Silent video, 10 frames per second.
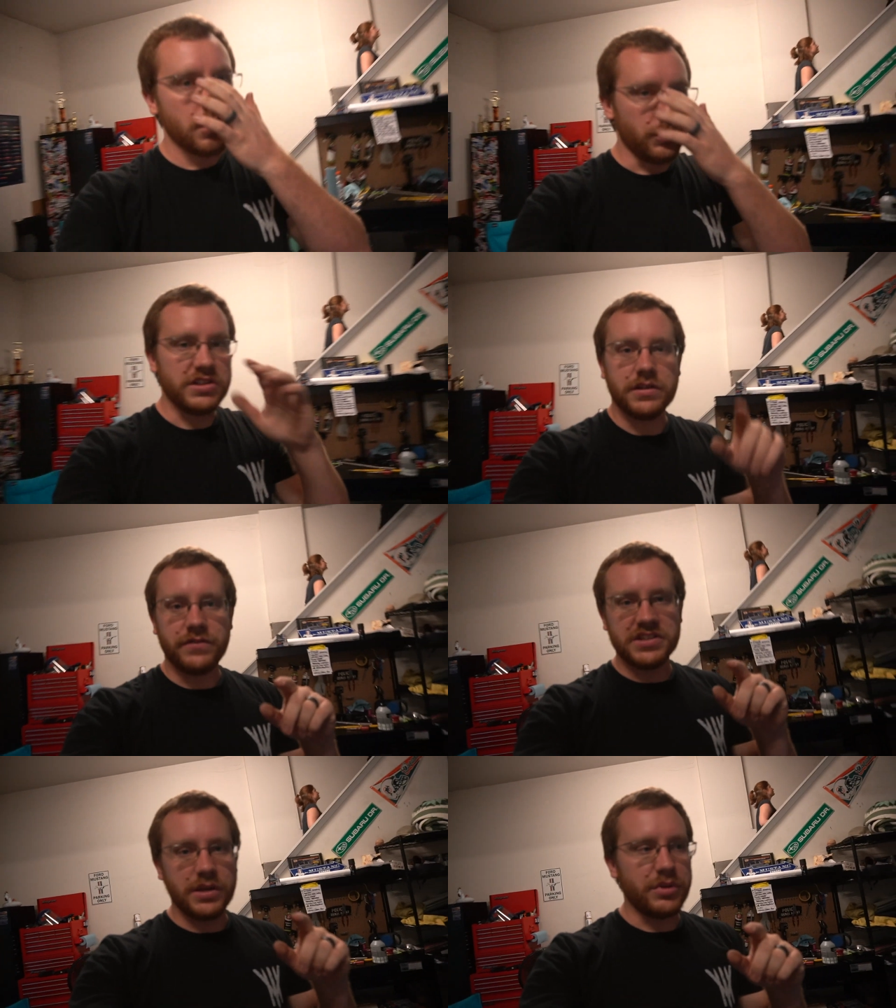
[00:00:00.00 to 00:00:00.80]
But he's gonna
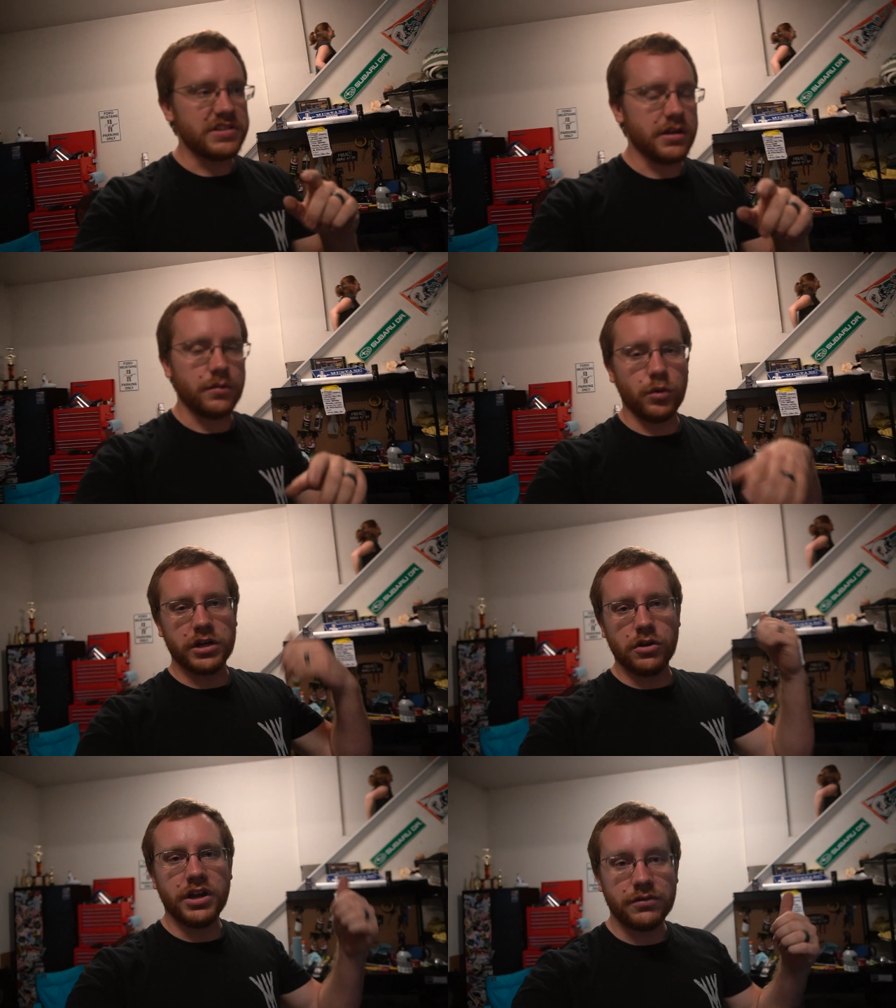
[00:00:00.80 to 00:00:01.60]
finish that piece up. We're
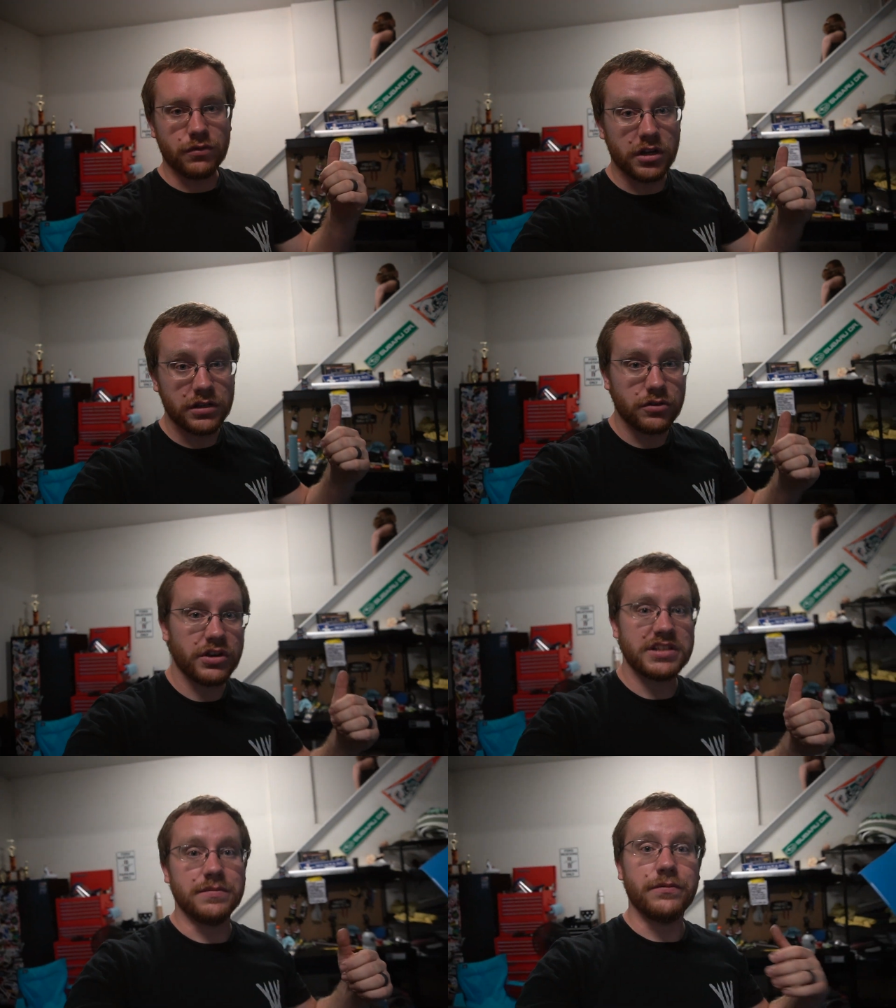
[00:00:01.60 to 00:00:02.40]
gonna go ahead and run, go
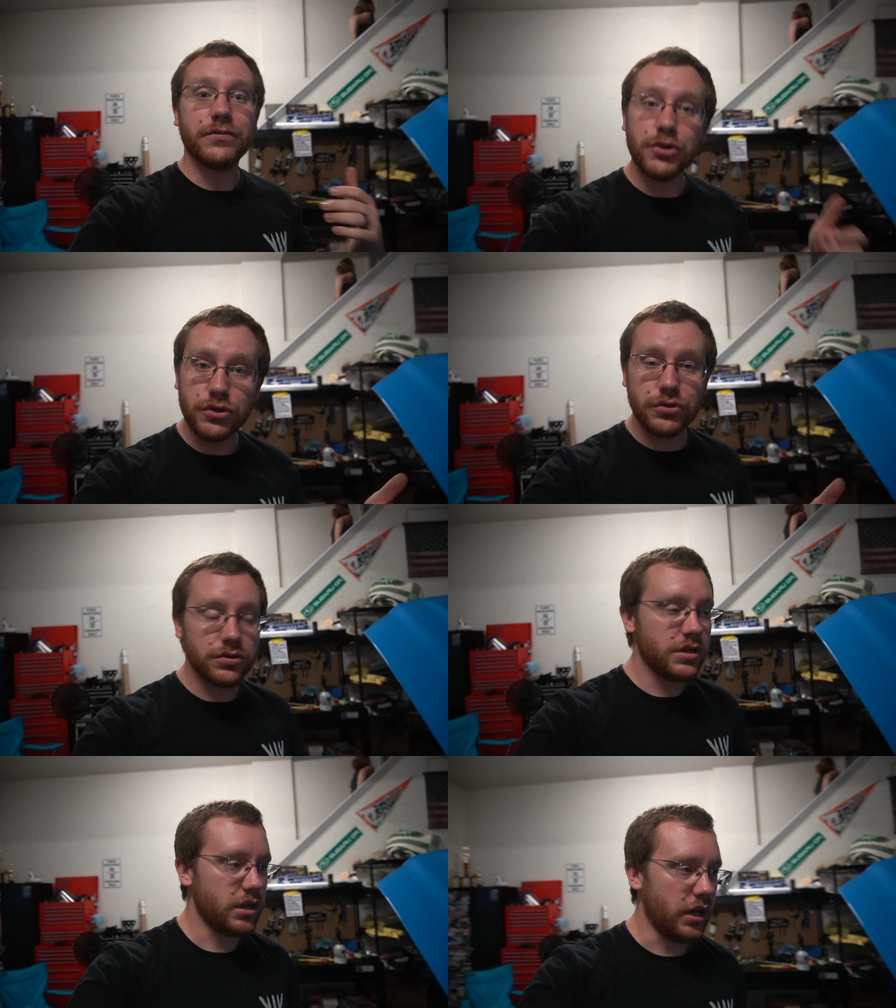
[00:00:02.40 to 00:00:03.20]
get some
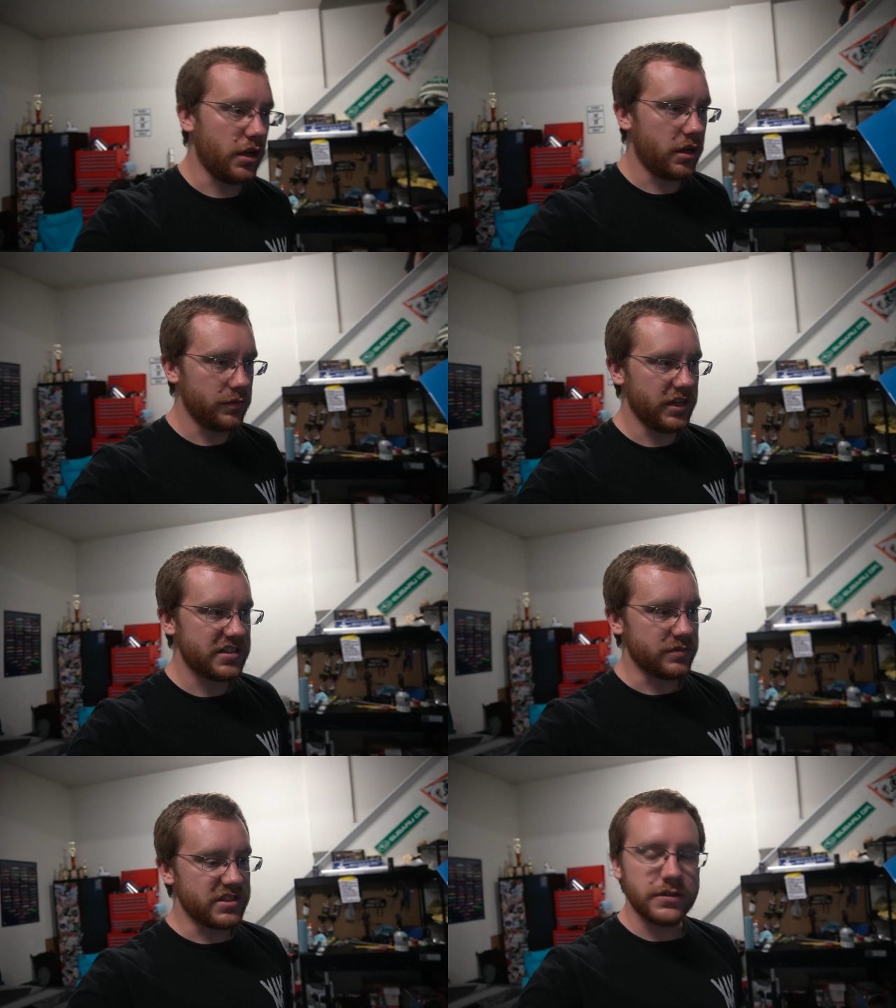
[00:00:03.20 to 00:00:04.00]
food, um, get
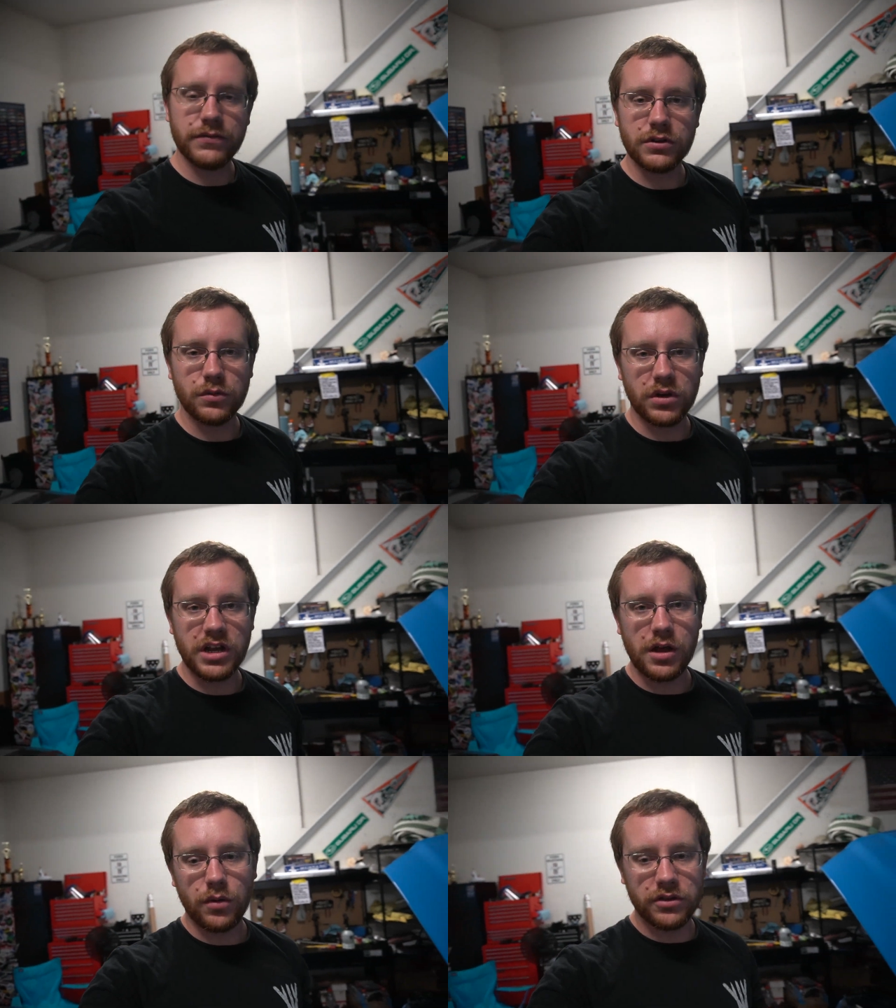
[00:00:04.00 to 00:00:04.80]
some seafood and
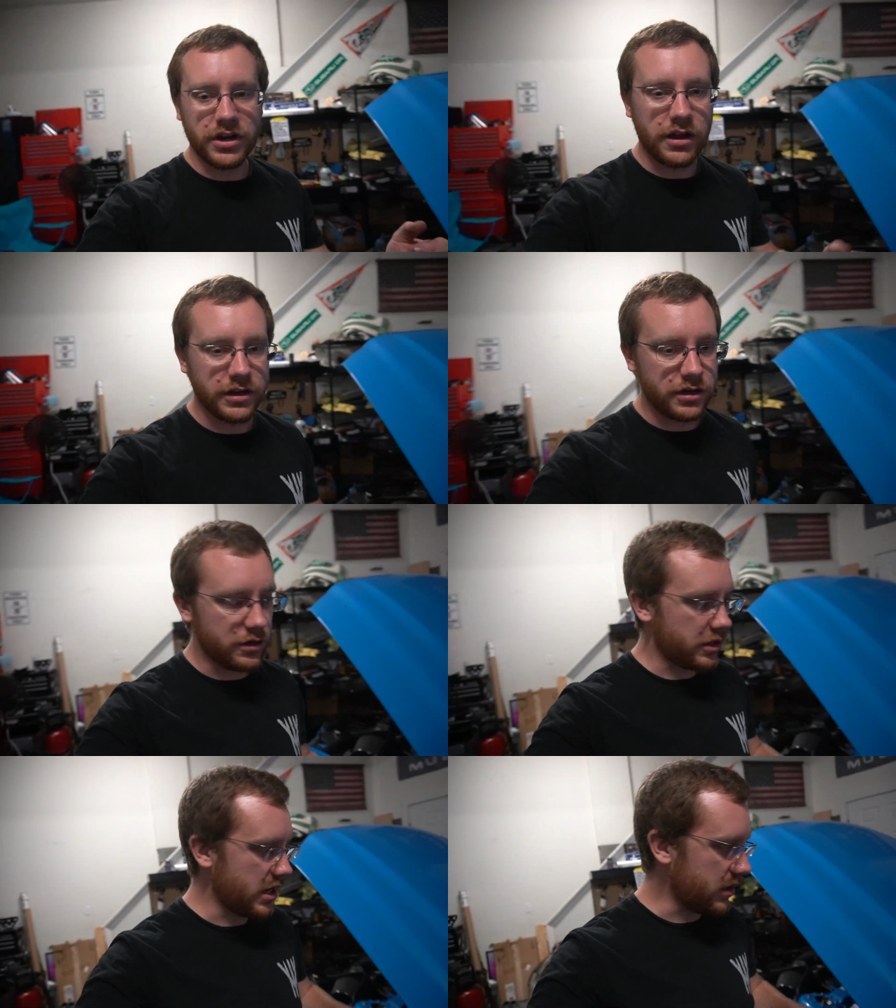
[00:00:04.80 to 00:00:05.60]
whatnot while they're out
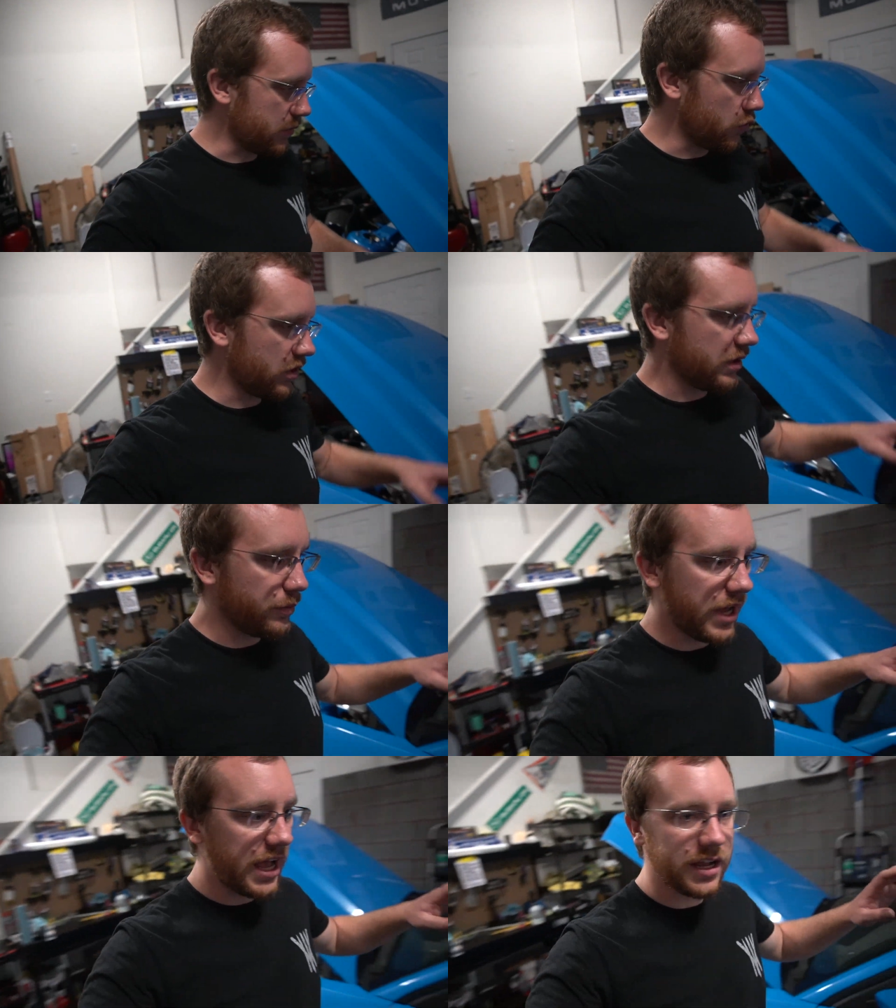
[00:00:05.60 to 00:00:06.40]
here, and then we'll come
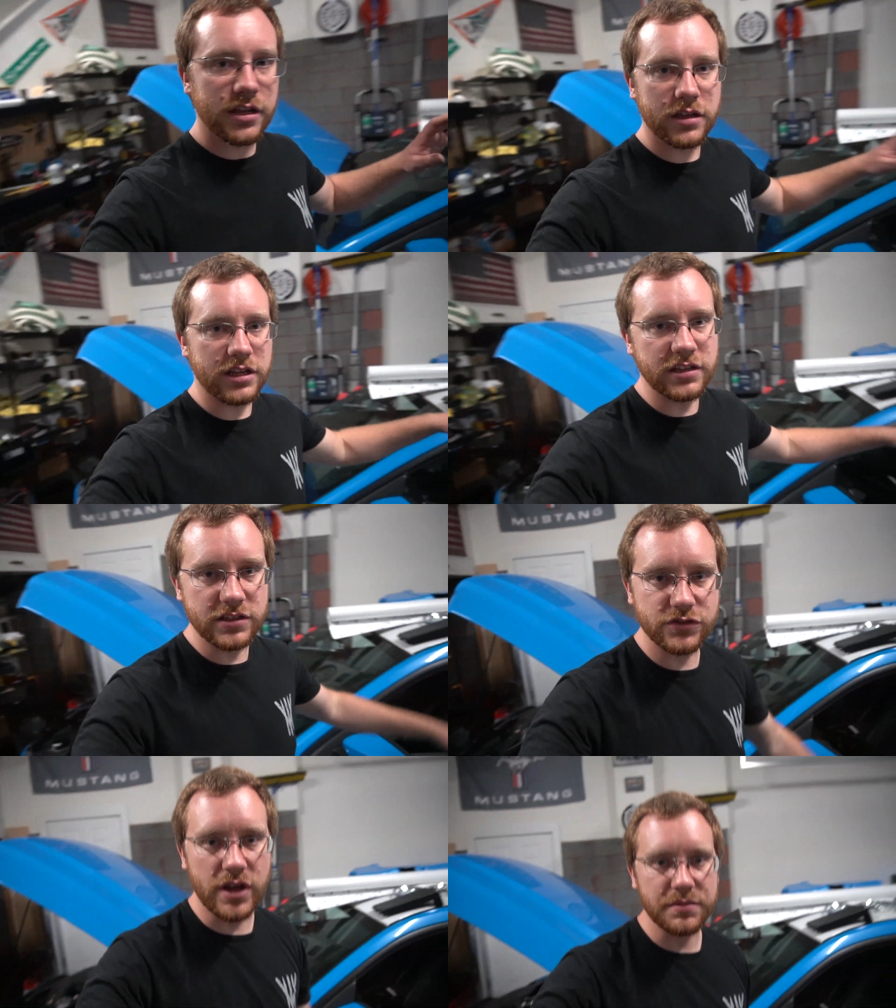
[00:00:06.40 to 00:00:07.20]
back and get
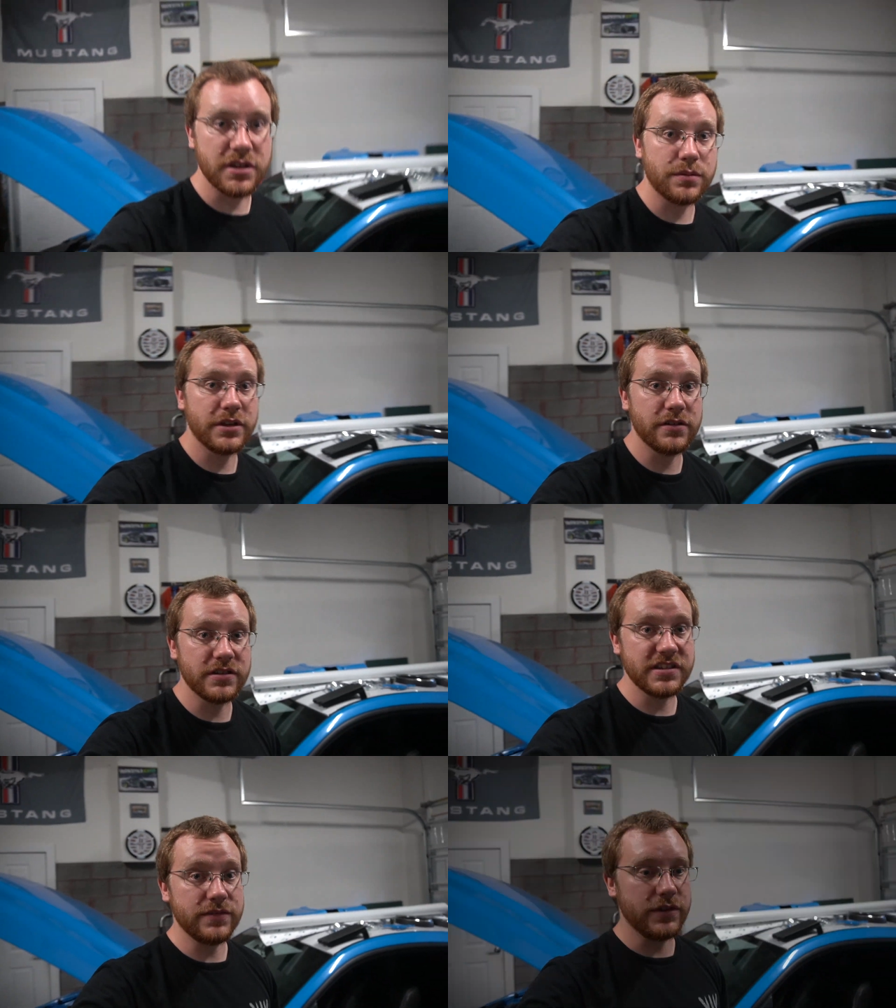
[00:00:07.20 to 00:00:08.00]
this wrapped up later
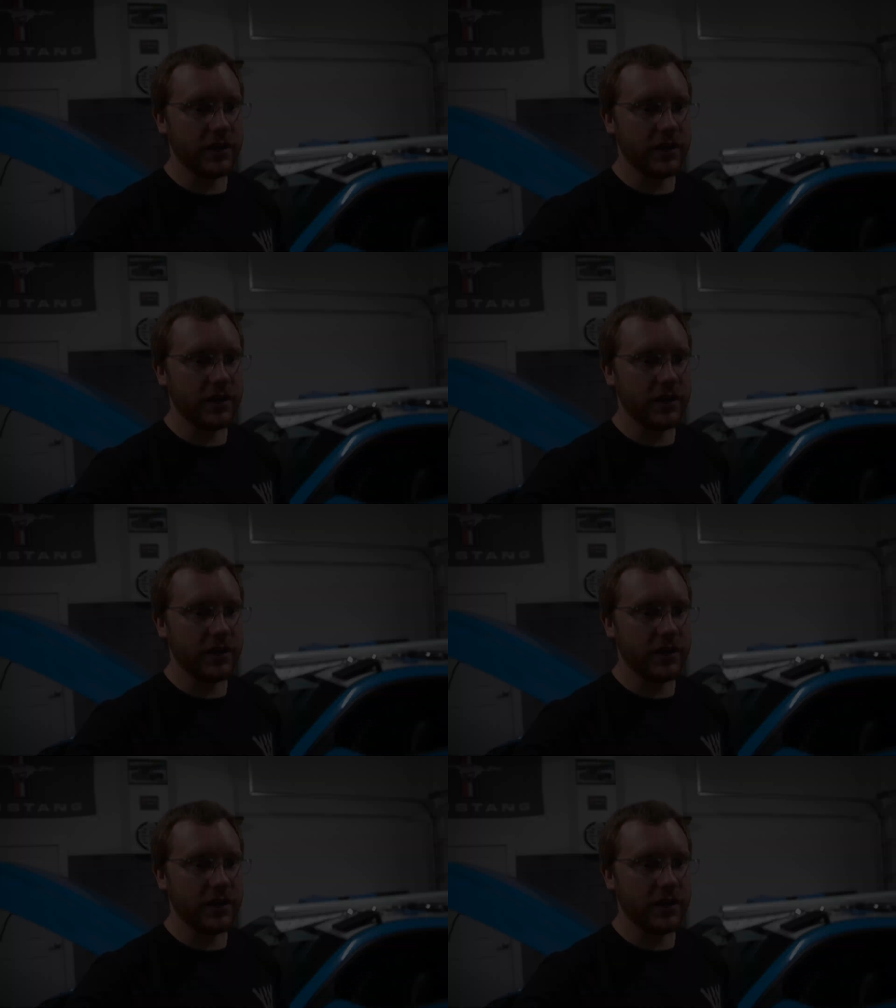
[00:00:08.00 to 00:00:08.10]
this evening.